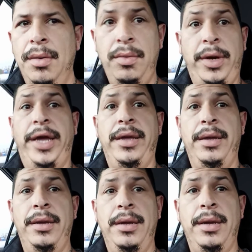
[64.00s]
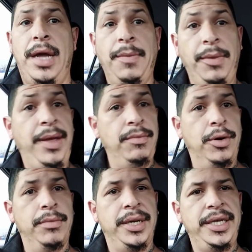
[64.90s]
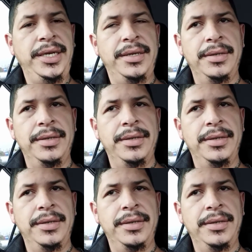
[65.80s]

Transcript: Wait, I'm going to make more money?